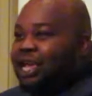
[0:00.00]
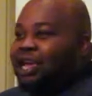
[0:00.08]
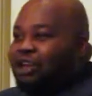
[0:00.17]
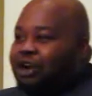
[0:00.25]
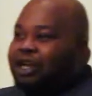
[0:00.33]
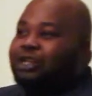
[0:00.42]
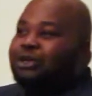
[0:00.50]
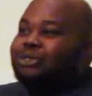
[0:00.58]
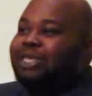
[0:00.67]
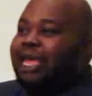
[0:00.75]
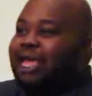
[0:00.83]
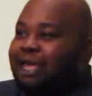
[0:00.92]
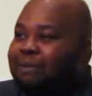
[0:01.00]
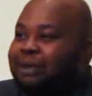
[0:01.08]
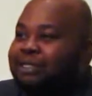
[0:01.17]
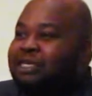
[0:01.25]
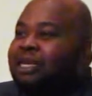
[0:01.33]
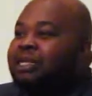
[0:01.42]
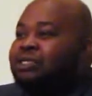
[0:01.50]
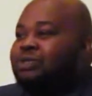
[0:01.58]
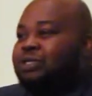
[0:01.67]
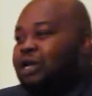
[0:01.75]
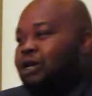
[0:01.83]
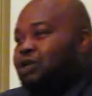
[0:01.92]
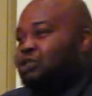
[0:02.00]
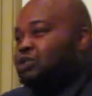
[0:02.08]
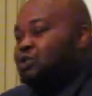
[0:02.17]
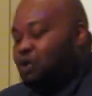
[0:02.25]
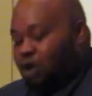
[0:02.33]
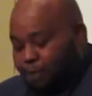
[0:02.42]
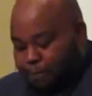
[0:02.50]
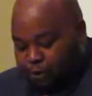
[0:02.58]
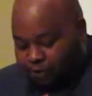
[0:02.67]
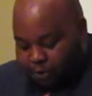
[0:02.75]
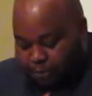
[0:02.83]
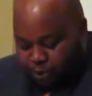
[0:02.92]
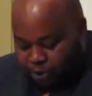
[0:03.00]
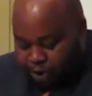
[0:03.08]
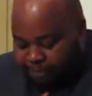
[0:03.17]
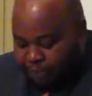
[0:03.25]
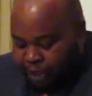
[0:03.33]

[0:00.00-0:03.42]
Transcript: and you're gonna use that image to tell your story or prove your point.